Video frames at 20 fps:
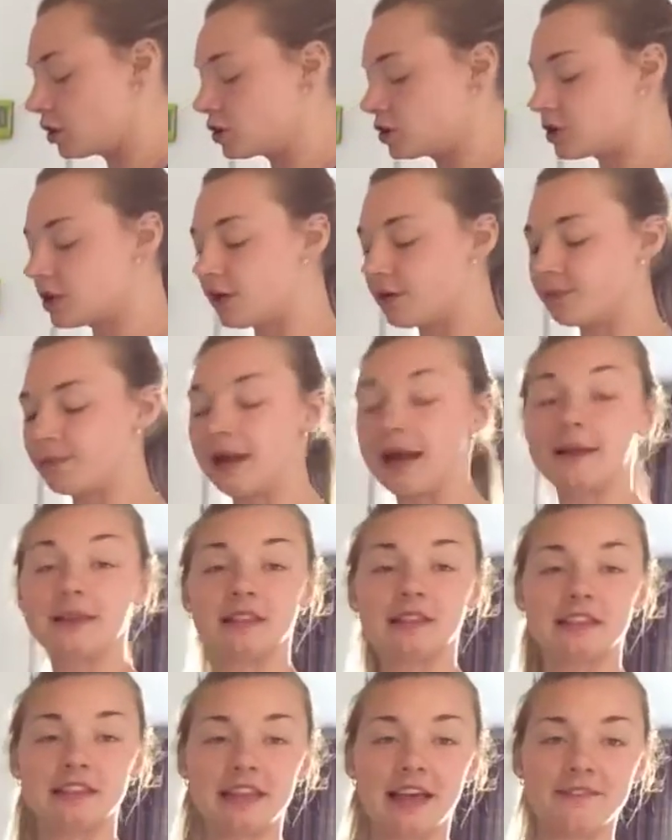So,
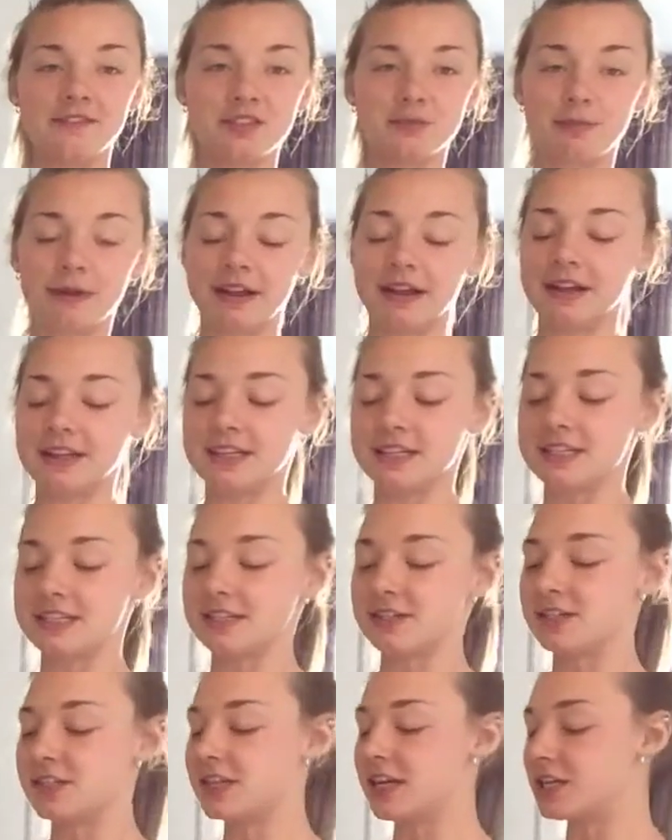love spring onions.
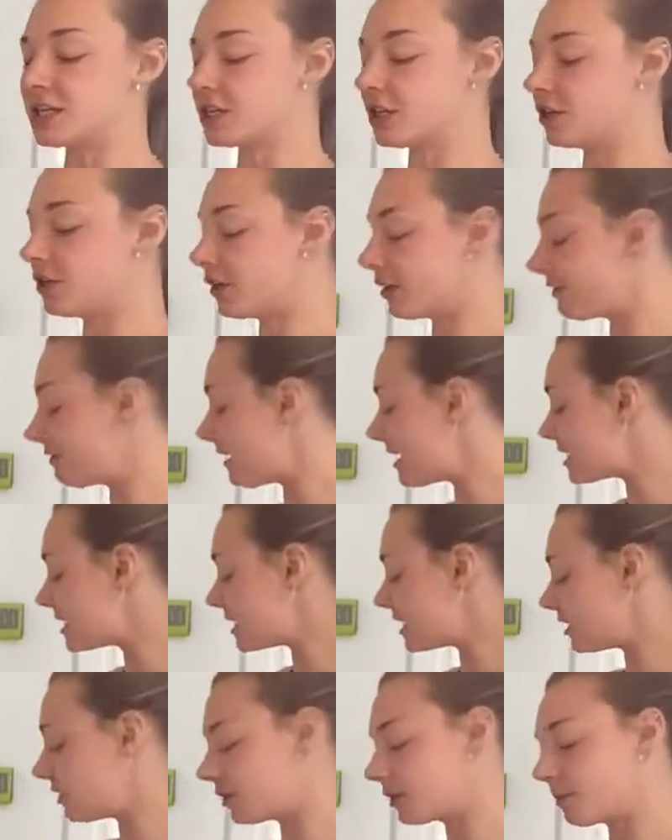They're such a good
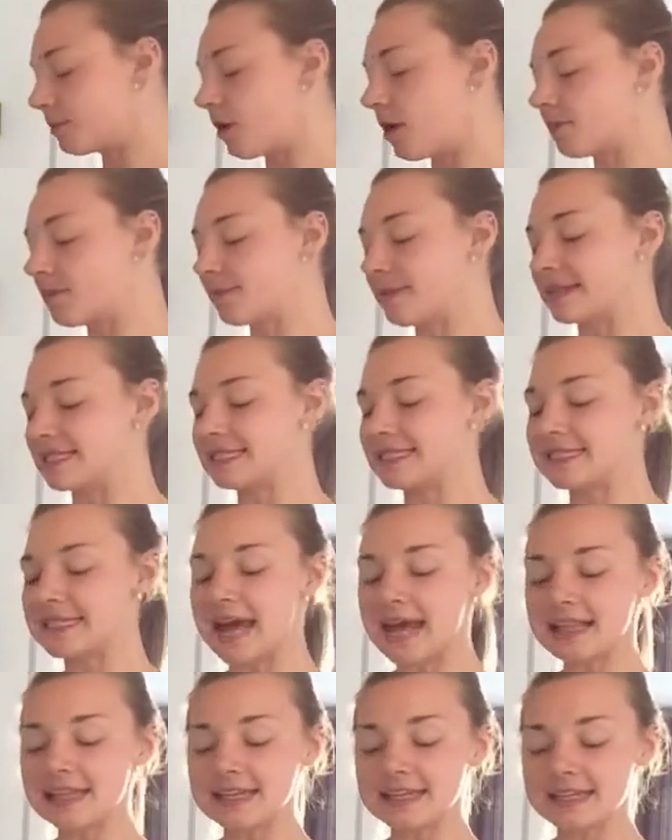veggie. You can pop them in
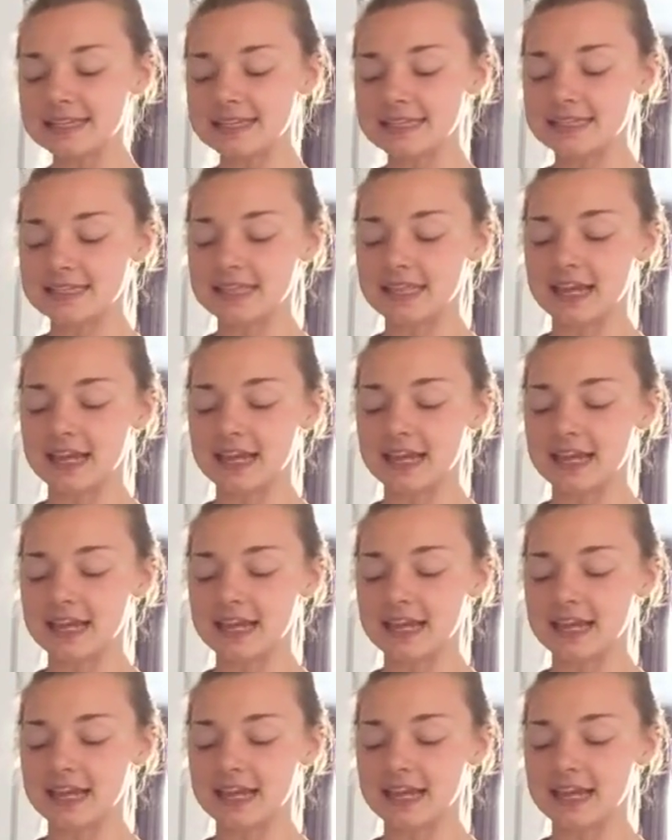salads.